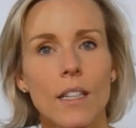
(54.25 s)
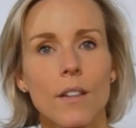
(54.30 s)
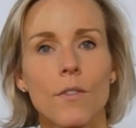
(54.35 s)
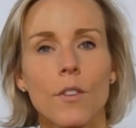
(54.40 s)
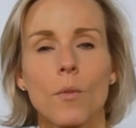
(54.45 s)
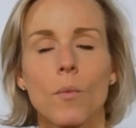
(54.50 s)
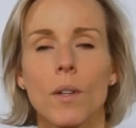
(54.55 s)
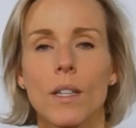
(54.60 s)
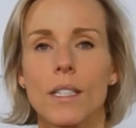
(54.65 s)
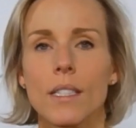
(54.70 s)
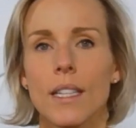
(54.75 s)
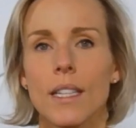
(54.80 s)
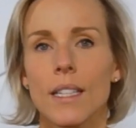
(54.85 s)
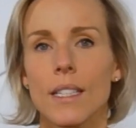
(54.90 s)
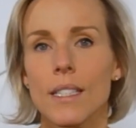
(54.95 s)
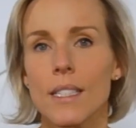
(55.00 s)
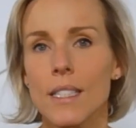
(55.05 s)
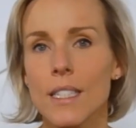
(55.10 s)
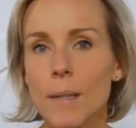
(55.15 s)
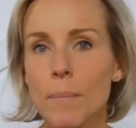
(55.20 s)
And if you want to
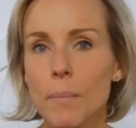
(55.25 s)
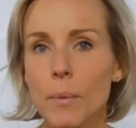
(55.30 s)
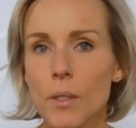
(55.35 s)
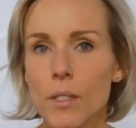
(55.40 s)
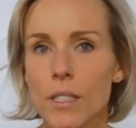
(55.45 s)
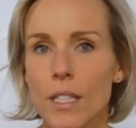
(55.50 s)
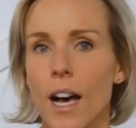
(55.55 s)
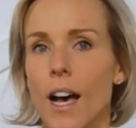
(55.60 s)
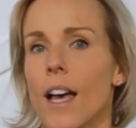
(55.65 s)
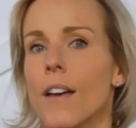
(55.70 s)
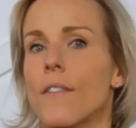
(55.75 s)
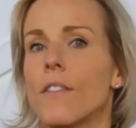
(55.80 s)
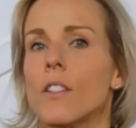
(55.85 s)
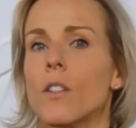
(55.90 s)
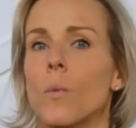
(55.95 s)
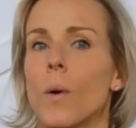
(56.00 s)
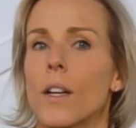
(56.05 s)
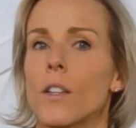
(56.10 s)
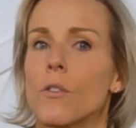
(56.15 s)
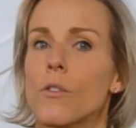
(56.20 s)
take a deeper dive
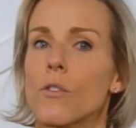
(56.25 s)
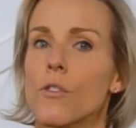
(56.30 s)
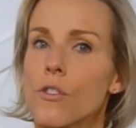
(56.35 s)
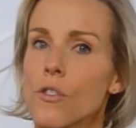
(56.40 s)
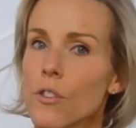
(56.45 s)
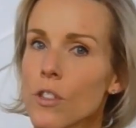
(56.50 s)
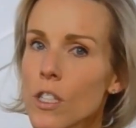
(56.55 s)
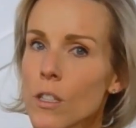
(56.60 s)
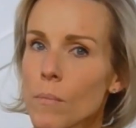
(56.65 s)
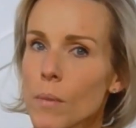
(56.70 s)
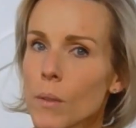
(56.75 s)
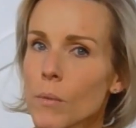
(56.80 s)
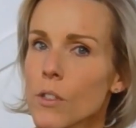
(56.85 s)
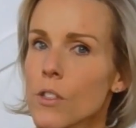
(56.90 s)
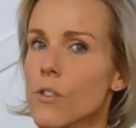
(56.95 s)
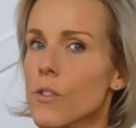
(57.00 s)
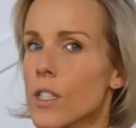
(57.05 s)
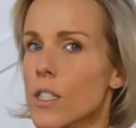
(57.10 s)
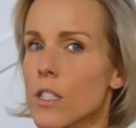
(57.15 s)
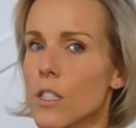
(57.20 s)
into why you shouldn't be
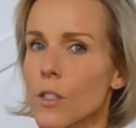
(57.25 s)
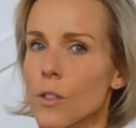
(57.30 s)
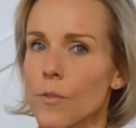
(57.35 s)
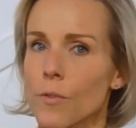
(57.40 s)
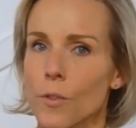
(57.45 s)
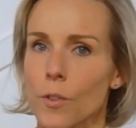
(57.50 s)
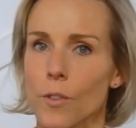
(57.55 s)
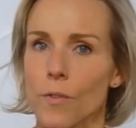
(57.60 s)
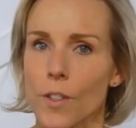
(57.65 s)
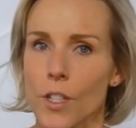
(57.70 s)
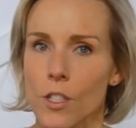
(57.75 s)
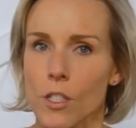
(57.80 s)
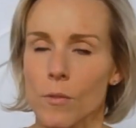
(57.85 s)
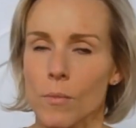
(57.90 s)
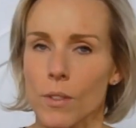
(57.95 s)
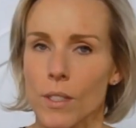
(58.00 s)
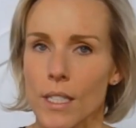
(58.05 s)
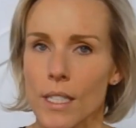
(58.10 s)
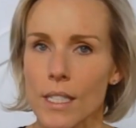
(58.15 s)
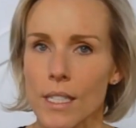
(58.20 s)
restricting your fruit and
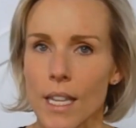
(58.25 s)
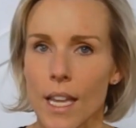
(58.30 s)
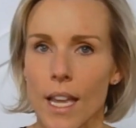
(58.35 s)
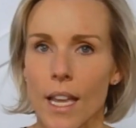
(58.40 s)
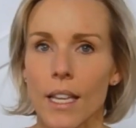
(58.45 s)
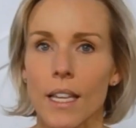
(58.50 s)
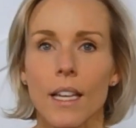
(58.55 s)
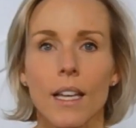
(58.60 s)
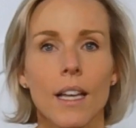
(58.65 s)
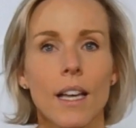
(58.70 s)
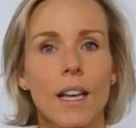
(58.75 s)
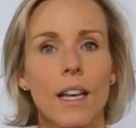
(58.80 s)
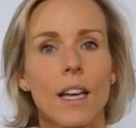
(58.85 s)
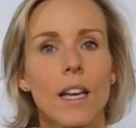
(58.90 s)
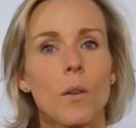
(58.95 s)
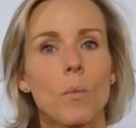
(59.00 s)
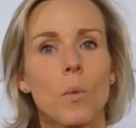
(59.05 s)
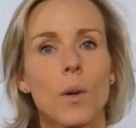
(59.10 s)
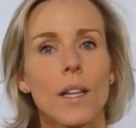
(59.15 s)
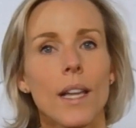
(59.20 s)
vegetable intake
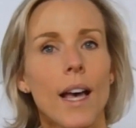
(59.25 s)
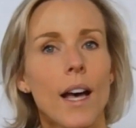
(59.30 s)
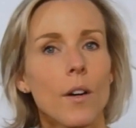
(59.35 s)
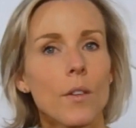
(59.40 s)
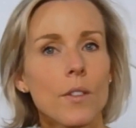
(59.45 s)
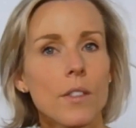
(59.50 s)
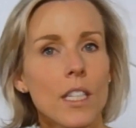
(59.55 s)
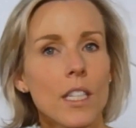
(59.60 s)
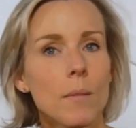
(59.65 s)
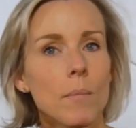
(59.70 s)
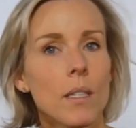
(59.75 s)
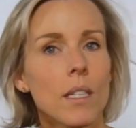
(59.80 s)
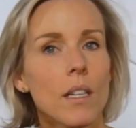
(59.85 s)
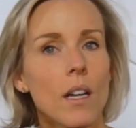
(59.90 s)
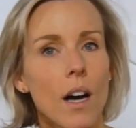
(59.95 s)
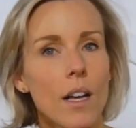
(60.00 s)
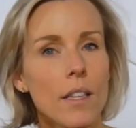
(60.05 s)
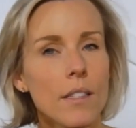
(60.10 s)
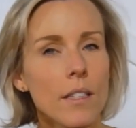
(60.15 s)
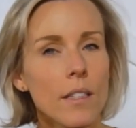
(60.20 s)
and what else could be
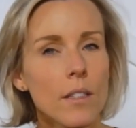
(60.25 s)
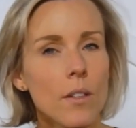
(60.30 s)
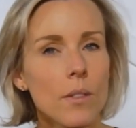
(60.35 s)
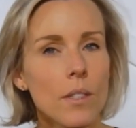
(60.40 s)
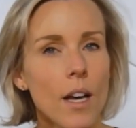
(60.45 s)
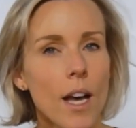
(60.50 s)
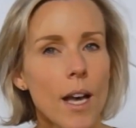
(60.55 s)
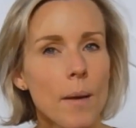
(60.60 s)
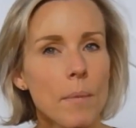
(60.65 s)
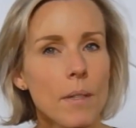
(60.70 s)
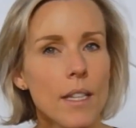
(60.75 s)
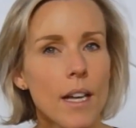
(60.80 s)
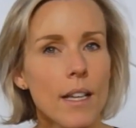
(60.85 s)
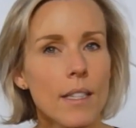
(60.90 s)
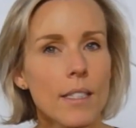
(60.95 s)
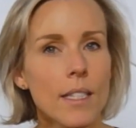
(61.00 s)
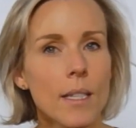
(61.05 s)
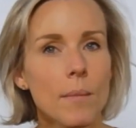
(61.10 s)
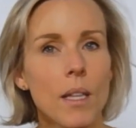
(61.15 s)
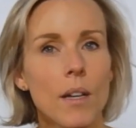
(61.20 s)
causing those high
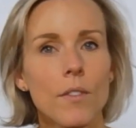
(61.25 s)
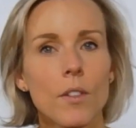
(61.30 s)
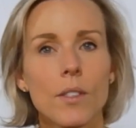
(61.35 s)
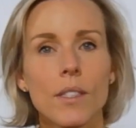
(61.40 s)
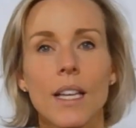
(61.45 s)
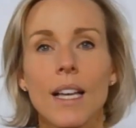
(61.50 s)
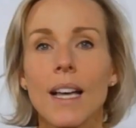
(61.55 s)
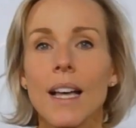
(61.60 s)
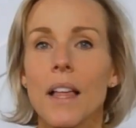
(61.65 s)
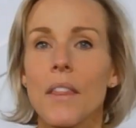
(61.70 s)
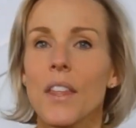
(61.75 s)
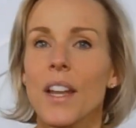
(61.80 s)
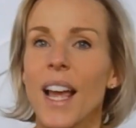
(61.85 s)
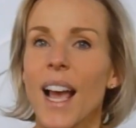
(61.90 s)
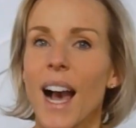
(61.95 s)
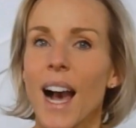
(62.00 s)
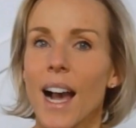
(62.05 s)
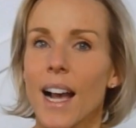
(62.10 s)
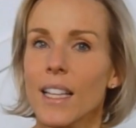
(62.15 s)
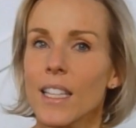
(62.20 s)
potassium levels, then
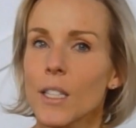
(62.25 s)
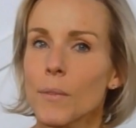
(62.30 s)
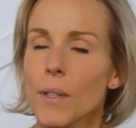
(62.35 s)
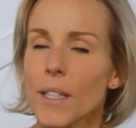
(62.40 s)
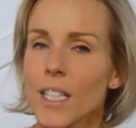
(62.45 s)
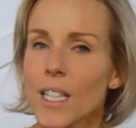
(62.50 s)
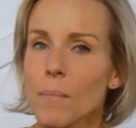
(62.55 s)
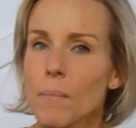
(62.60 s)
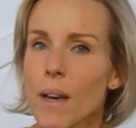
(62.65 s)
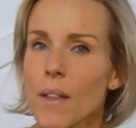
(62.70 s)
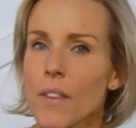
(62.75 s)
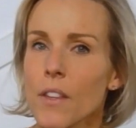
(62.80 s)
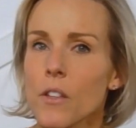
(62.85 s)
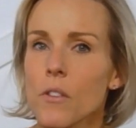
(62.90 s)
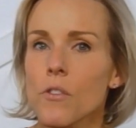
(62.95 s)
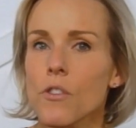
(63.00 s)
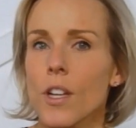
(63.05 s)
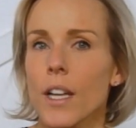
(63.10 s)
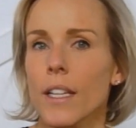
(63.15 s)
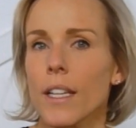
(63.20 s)
I highly recommend that
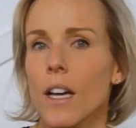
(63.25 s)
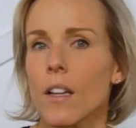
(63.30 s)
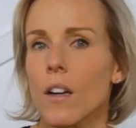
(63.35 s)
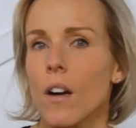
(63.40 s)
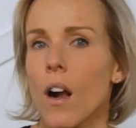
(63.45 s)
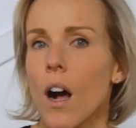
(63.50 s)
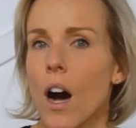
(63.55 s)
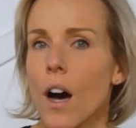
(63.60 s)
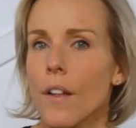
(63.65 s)
you check out our